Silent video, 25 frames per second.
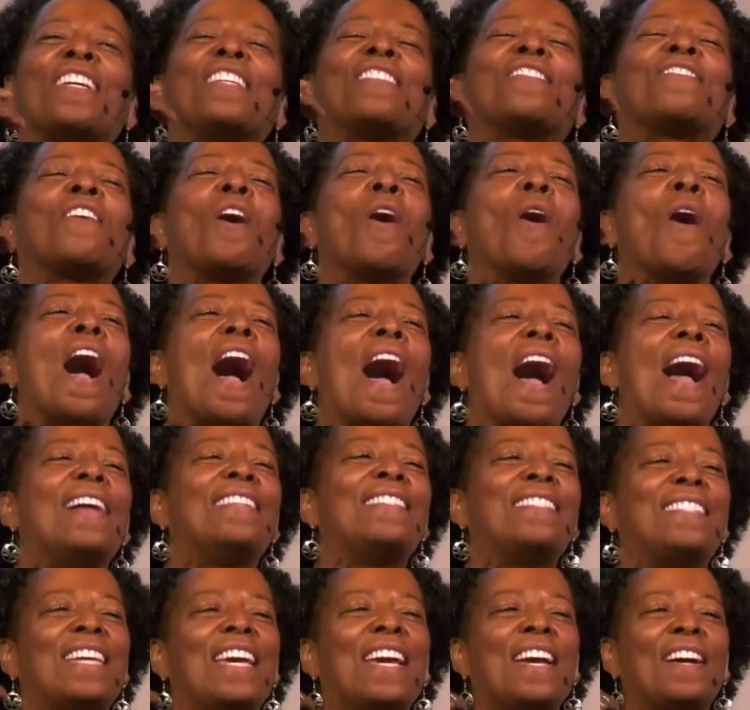this
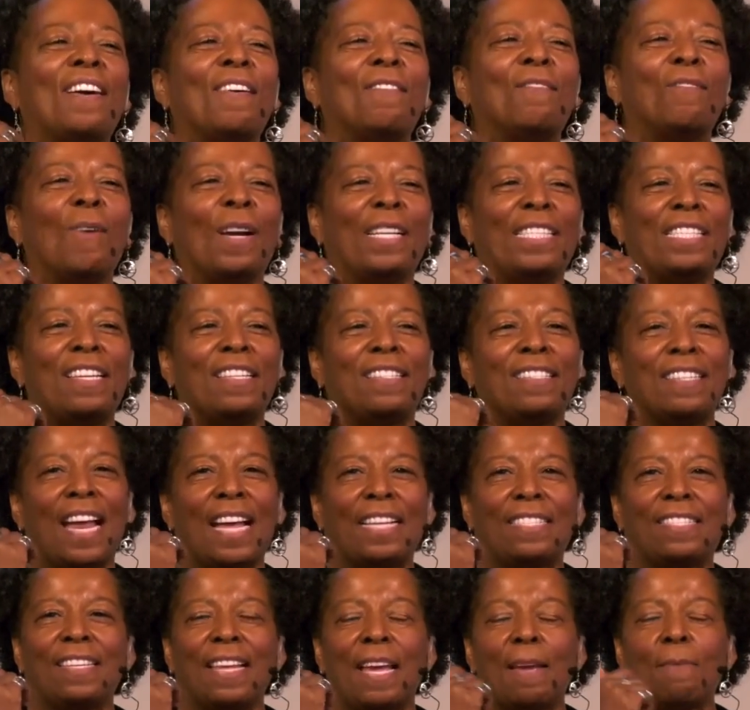idea of oneness,
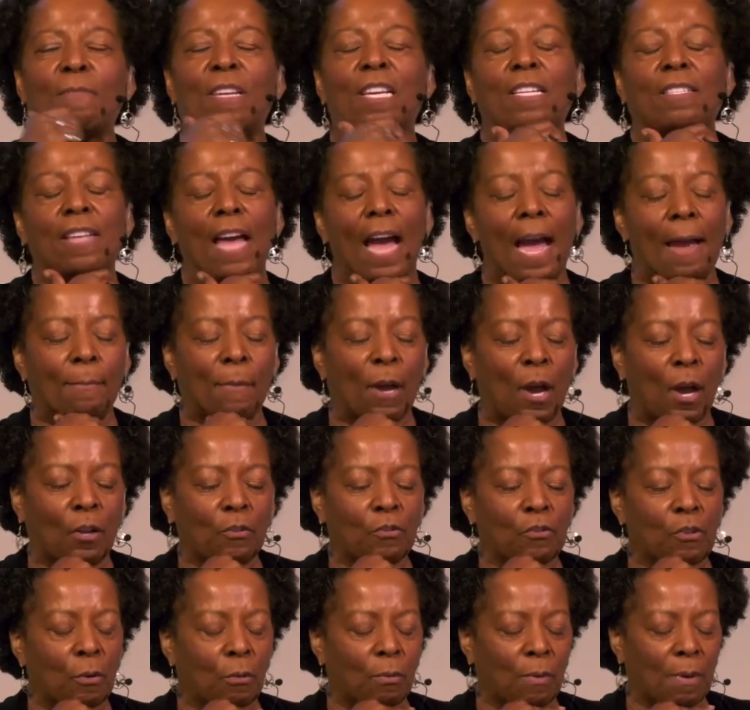not sameness, I'm
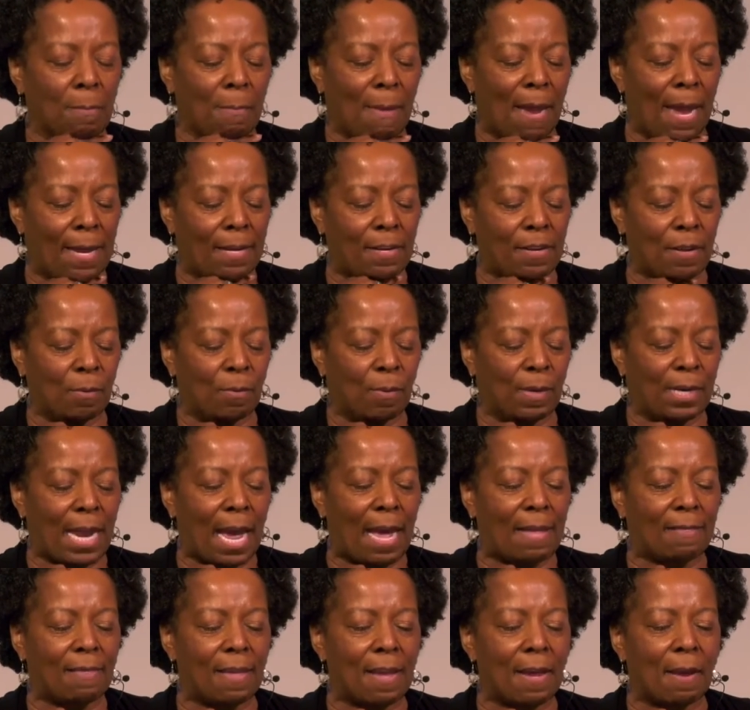also reminded
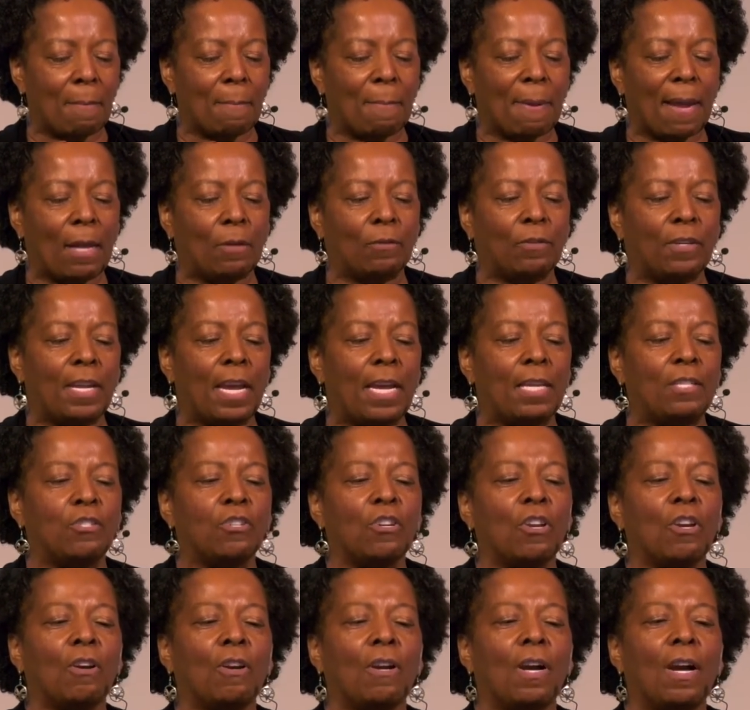when I think about
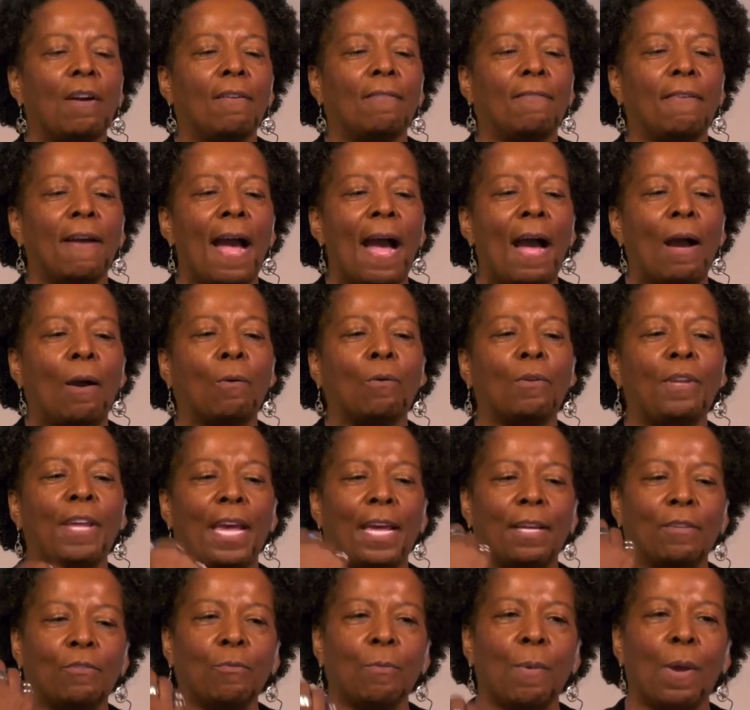nature of how,
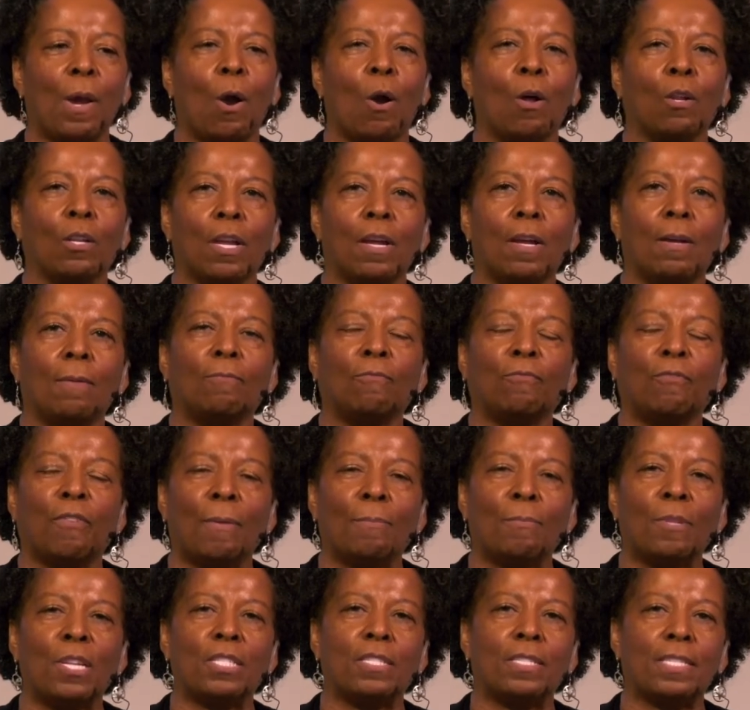yes, we all come
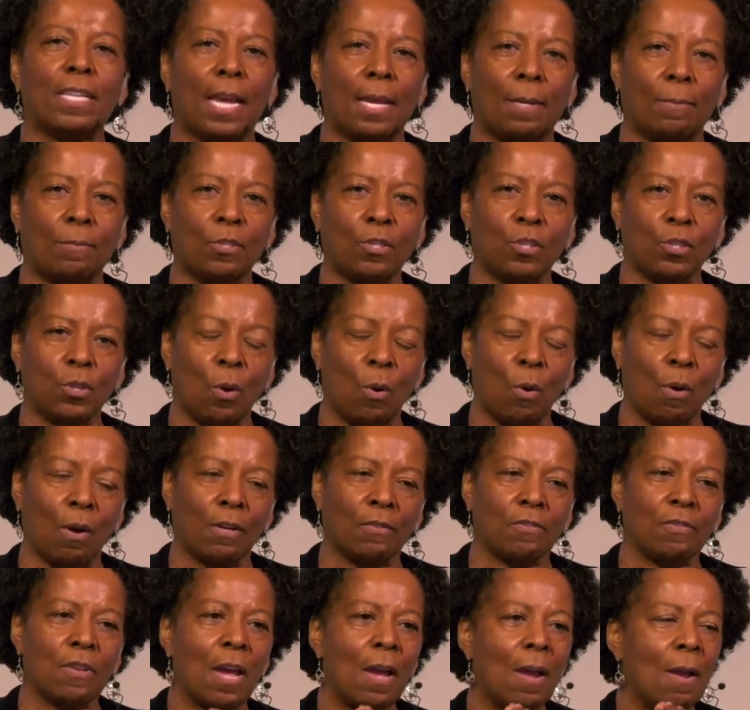from the same
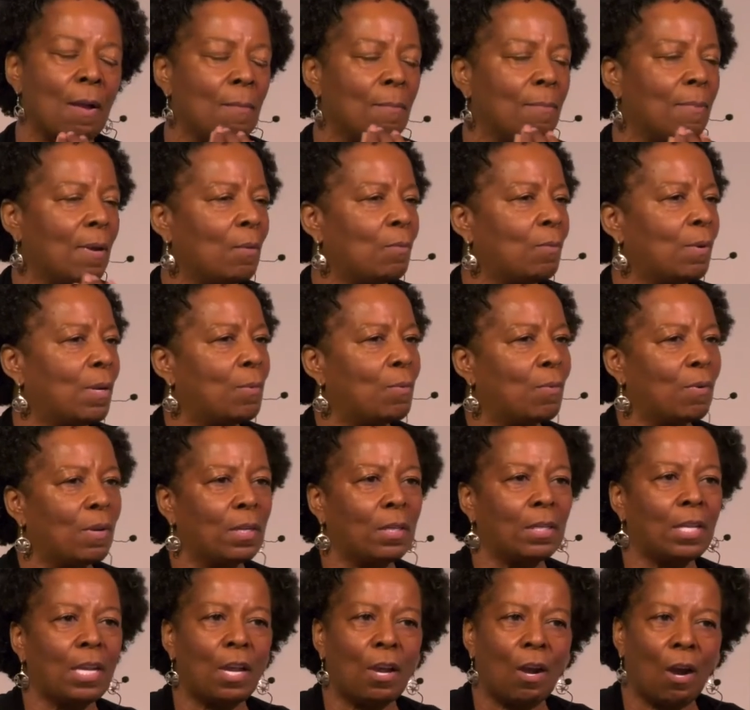source, but we
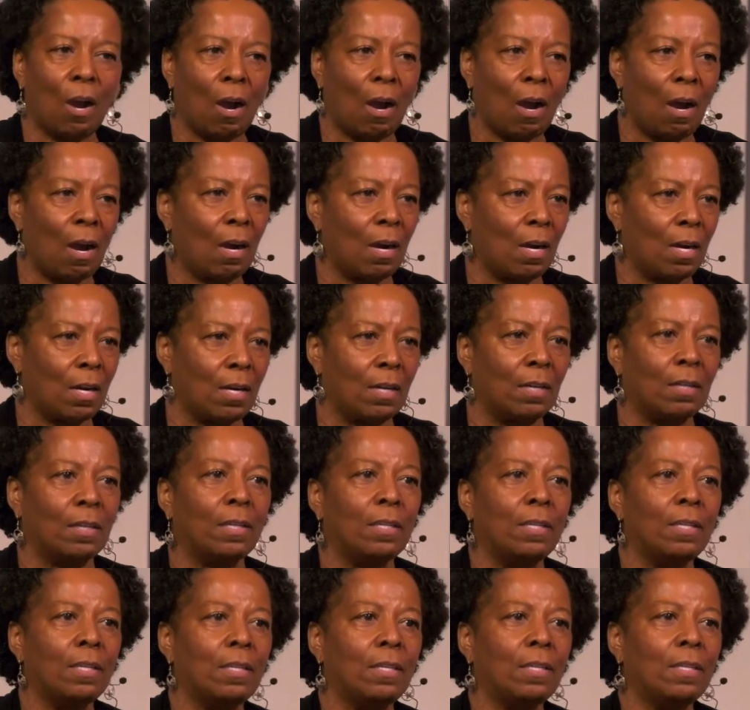really
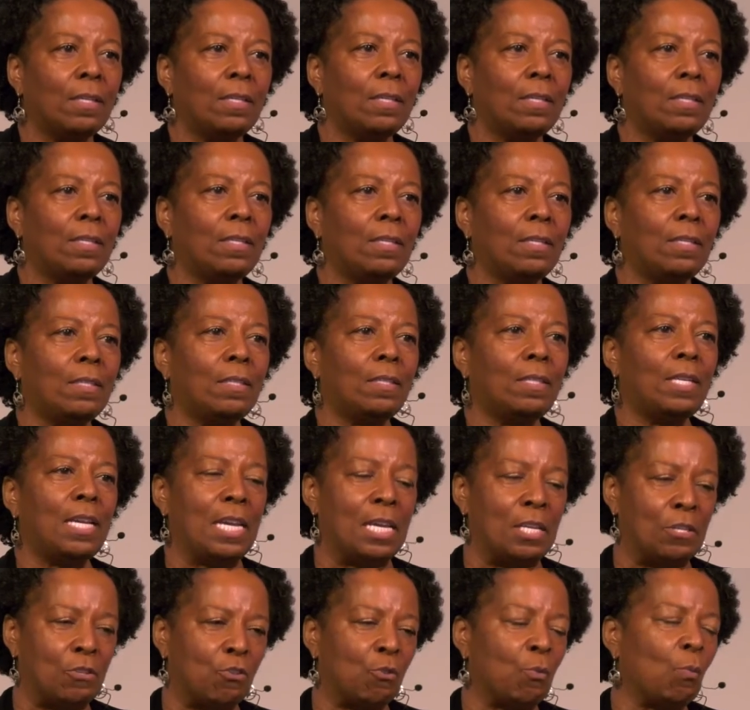are
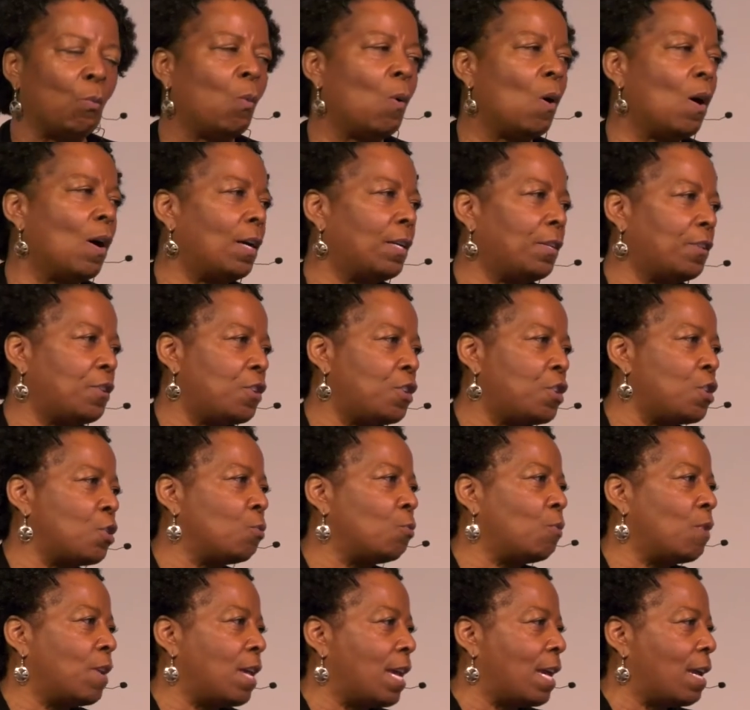each one
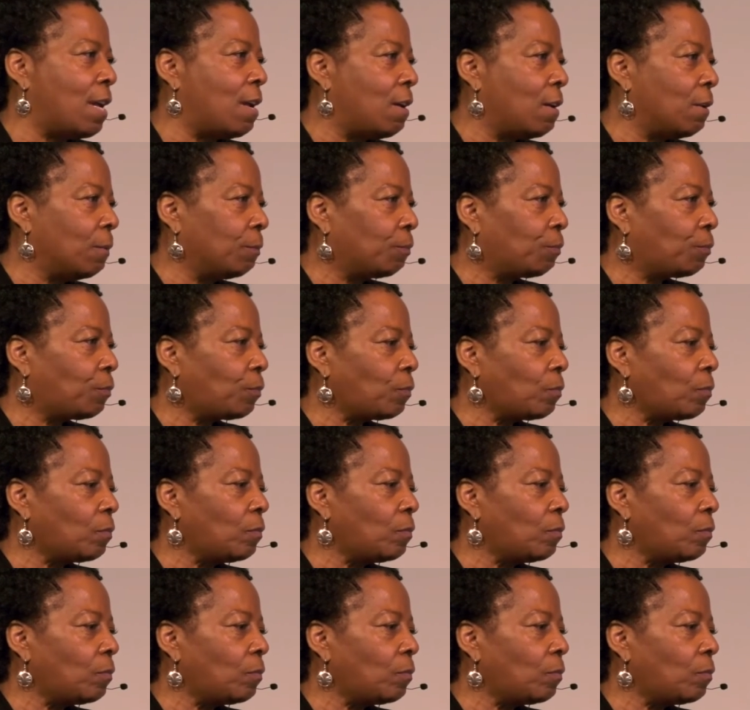unique.